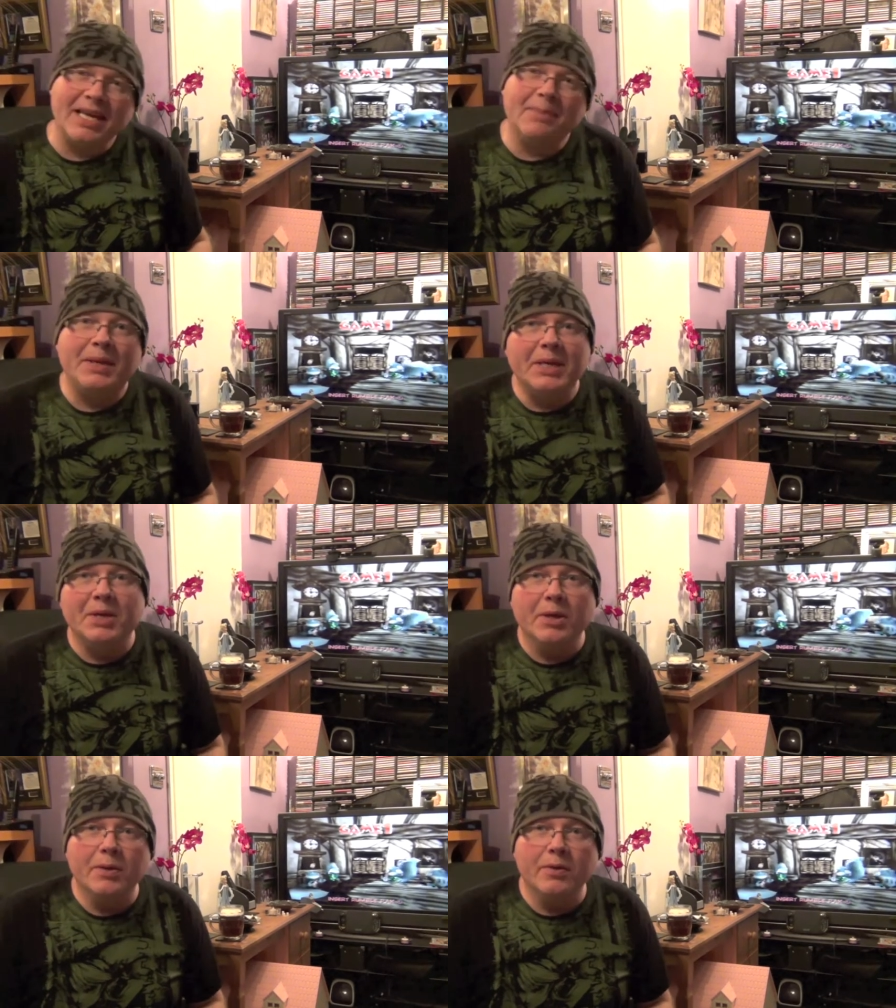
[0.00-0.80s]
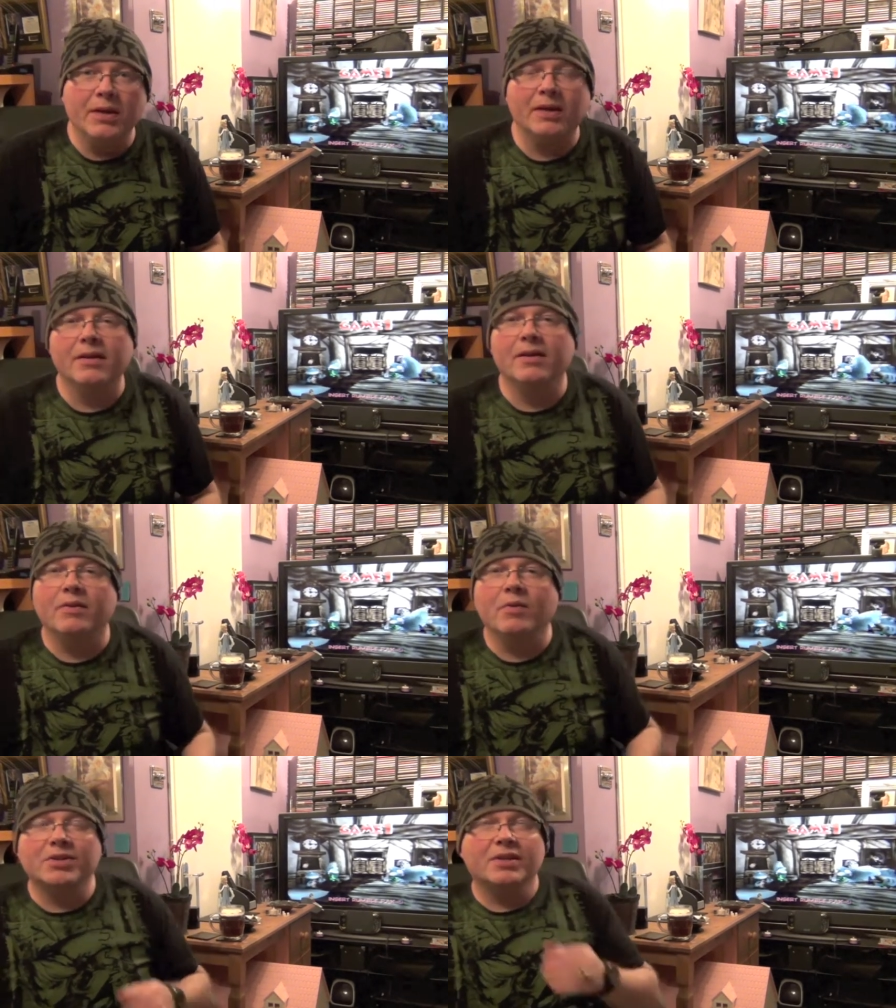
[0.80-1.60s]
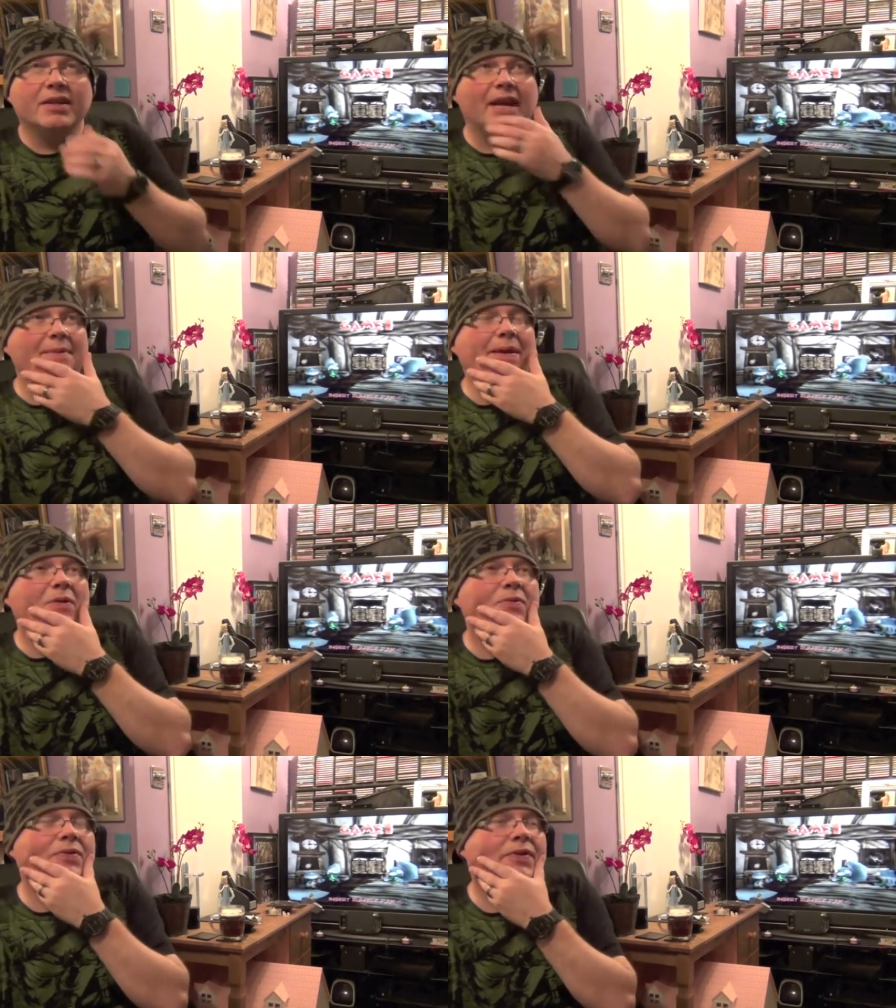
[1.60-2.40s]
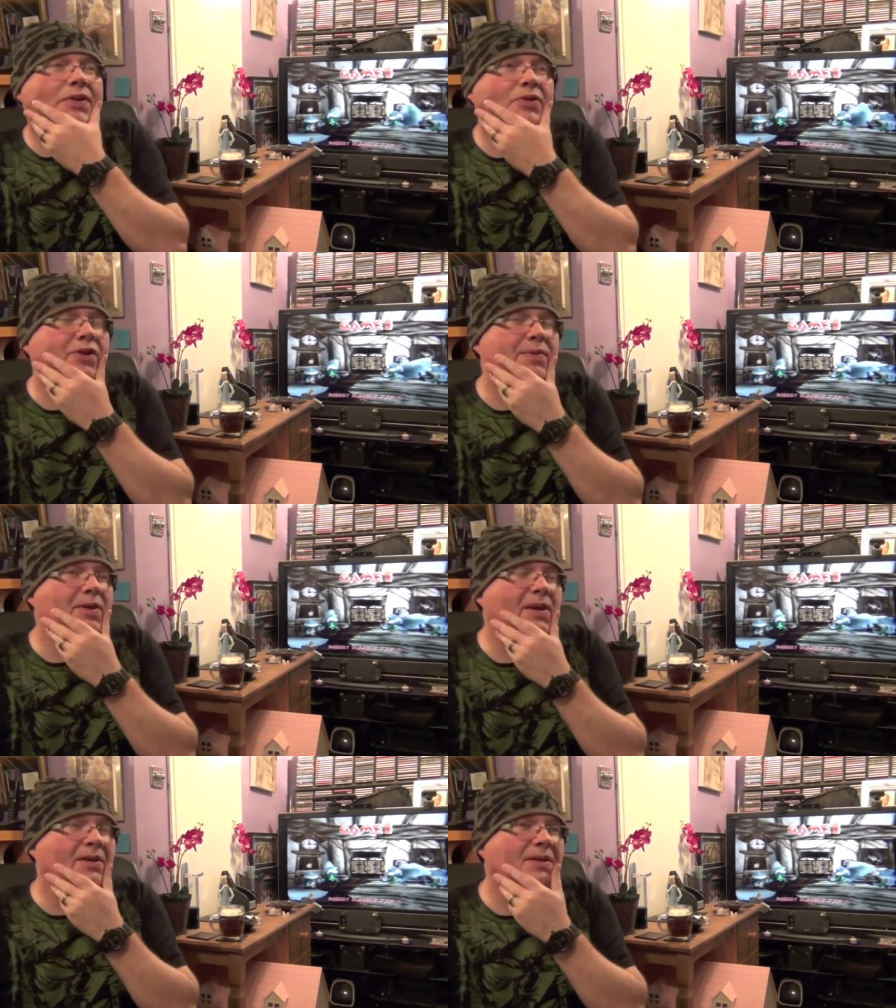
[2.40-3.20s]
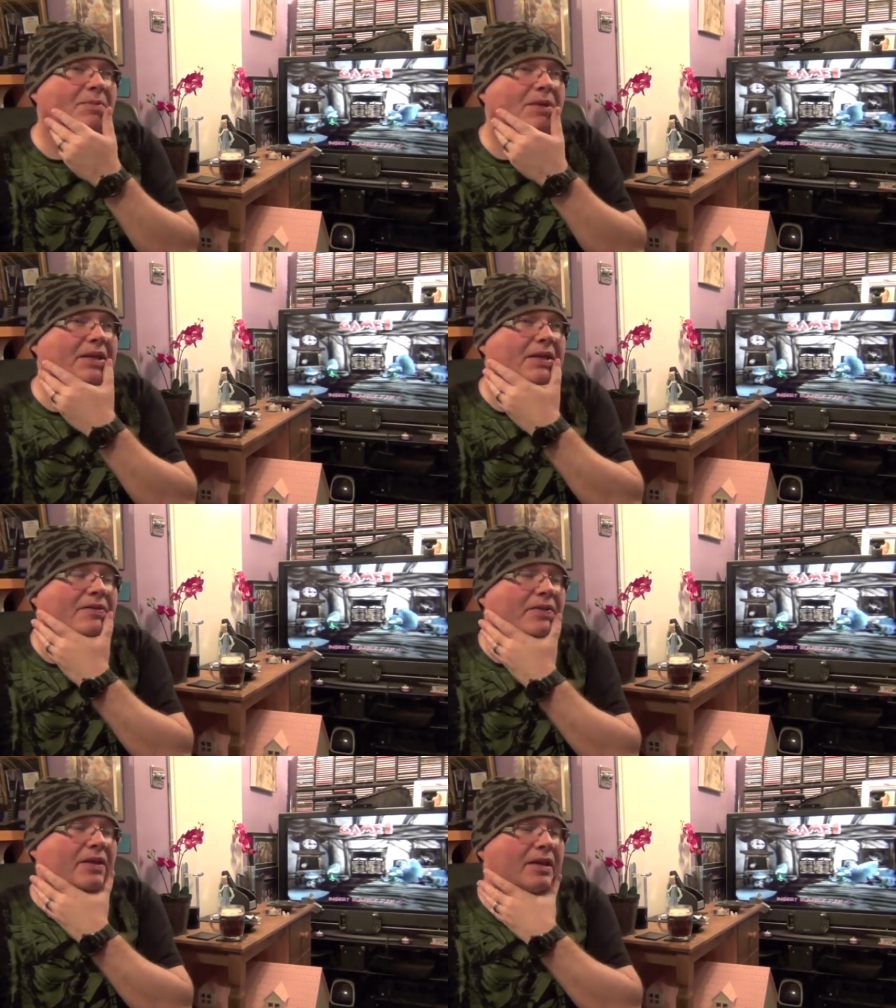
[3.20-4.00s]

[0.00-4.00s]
Amigo. Originally came out on the Dreamcast, I believe.